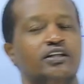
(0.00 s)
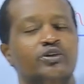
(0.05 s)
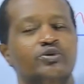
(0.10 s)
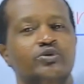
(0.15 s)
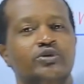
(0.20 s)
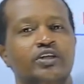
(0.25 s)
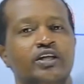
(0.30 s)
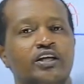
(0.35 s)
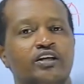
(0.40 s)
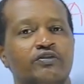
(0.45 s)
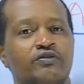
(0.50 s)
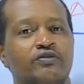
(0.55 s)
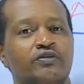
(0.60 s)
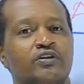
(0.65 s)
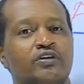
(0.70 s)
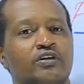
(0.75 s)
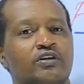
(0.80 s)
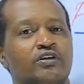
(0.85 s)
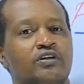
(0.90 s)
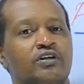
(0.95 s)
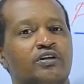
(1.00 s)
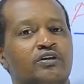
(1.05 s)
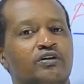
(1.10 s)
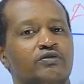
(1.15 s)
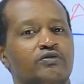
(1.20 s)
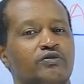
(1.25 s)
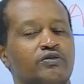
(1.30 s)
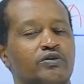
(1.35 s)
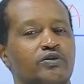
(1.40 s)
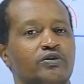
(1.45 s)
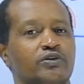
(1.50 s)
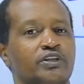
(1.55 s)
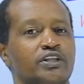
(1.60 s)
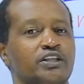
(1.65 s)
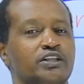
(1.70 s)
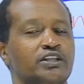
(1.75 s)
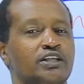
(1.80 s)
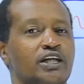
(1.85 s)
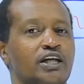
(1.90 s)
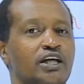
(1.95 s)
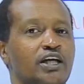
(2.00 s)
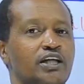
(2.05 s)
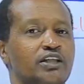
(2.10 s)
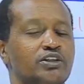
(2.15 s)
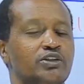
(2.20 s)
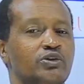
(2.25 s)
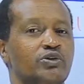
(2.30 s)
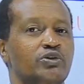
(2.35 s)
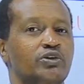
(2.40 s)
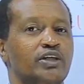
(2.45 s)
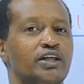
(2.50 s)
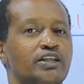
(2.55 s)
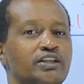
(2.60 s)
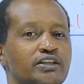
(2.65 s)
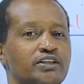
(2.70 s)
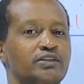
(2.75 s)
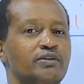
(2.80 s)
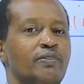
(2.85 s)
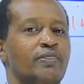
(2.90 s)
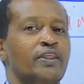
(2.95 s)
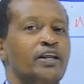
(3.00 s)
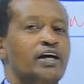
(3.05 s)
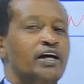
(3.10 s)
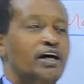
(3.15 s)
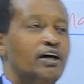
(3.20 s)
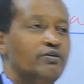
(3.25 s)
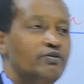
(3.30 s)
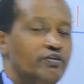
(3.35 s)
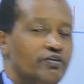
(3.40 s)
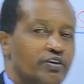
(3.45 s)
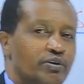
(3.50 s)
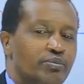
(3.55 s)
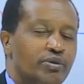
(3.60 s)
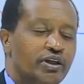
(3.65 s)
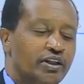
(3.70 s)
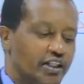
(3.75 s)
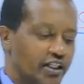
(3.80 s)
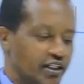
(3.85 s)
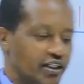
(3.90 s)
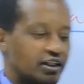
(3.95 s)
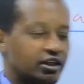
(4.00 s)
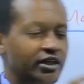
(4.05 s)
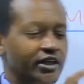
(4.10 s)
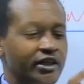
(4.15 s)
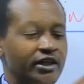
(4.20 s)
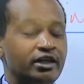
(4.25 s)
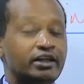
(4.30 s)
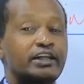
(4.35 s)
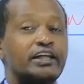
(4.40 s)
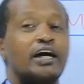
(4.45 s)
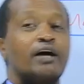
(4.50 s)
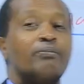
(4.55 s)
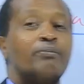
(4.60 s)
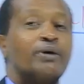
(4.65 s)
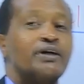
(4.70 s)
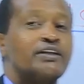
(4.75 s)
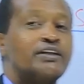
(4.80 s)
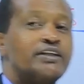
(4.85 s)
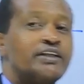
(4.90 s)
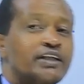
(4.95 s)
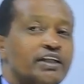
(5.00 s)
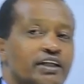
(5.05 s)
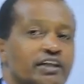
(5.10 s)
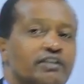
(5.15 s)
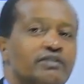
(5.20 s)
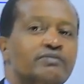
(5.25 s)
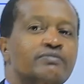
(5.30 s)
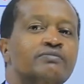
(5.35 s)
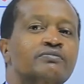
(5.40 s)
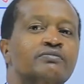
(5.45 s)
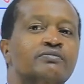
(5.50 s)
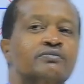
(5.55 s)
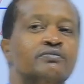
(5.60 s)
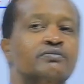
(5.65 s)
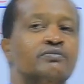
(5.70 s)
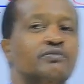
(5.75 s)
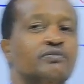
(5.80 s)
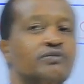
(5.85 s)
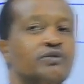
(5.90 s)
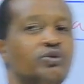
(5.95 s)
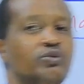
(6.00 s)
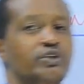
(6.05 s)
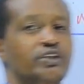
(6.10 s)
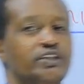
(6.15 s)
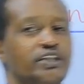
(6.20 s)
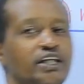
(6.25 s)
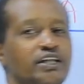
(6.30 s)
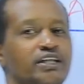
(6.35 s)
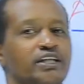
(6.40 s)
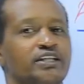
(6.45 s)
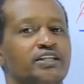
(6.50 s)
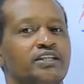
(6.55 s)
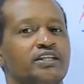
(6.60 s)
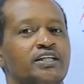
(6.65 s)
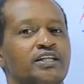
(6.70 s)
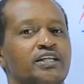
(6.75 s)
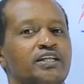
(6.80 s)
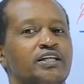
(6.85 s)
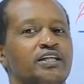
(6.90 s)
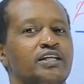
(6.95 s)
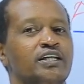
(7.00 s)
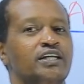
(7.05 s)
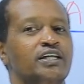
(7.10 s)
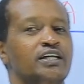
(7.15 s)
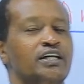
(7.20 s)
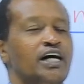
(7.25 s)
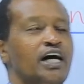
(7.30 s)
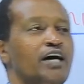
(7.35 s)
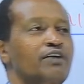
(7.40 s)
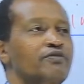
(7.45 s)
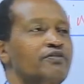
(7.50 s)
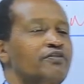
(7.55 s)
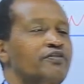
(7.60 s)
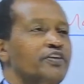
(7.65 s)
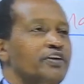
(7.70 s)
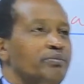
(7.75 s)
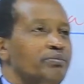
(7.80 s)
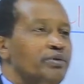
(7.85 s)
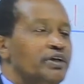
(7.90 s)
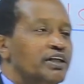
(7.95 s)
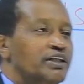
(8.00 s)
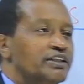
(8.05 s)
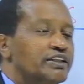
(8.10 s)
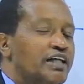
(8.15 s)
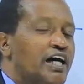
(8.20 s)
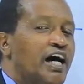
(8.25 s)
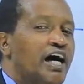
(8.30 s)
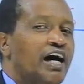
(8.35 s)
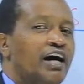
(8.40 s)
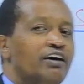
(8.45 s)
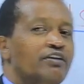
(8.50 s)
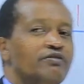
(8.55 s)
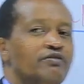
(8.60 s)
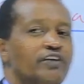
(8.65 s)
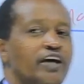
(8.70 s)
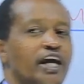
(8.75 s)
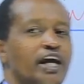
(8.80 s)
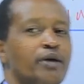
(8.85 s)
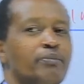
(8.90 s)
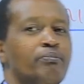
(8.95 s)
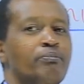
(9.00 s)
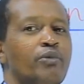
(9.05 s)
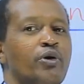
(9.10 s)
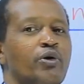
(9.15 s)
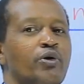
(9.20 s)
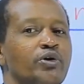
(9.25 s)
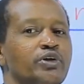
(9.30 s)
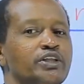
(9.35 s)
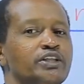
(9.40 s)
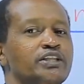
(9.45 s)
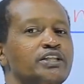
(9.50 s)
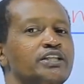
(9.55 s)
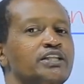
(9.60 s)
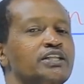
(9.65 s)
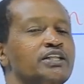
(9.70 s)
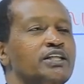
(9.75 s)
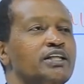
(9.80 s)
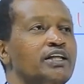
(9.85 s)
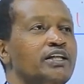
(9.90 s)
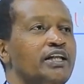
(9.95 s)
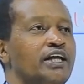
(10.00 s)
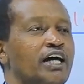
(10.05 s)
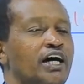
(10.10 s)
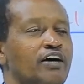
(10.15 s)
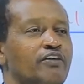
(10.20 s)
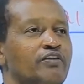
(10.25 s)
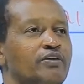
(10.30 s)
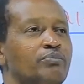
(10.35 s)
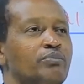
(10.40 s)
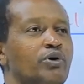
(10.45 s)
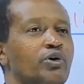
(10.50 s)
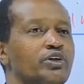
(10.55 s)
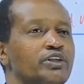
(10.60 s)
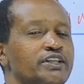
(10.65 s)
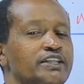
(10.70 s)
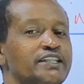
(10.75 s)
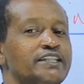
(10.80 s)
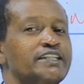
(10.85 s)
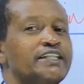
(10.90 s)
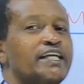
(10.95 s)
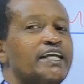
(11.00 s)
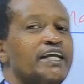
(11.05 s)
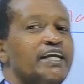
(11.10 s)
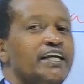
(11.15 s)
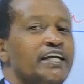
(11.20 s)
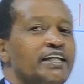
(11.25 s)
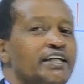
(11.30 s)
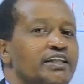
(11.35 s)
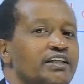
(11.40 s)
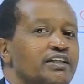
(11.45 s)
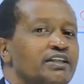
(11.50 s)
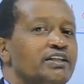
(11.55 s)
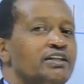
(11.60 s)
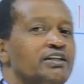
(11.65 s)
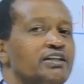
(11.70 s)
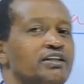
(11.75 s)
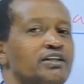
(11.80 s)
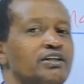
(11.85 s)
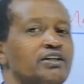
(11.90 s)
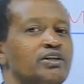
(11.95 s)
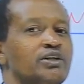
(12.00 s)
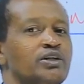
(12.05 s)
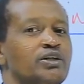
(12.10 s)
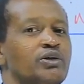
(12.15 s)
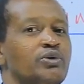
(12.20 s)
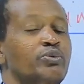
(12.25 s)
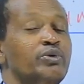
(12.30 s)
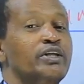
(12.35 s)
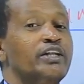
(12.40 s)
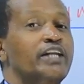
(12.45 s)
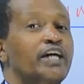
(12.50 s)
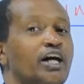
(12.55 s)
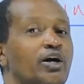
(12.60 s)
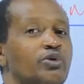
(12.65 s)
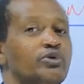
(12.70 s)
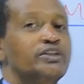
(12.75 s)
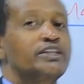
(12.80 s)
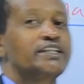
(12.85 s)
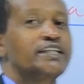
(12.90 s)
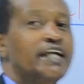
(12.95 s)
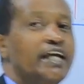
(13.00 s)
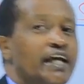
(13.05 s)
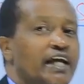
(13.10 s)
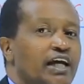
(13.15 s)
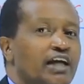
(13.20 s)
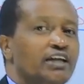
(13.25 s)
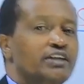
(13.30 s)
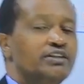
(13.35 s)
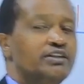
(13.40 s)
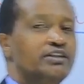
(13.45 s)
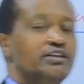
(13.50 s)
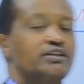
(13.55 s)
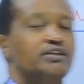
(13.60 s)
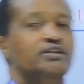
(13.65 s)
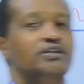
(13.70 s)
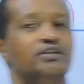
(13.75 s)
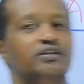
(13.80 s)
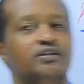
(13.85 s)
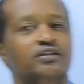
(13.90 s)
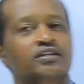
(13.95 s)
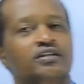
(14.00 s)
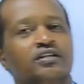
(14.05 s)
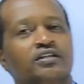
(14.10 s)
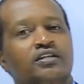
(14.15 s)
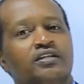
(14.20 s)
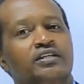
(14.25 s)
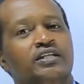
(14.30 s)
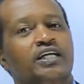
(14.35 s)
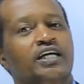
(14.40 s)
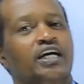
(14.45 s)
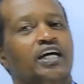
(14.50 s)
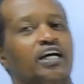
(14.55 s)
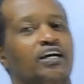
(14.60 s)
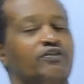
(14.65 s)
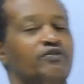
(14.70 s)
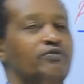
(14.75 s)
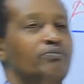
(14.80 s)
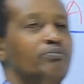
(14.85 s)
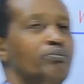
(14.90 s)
that we gave for this class known as amphibian. Then number three, we say that amphibians have a moist, they have a moist skin without scales. They have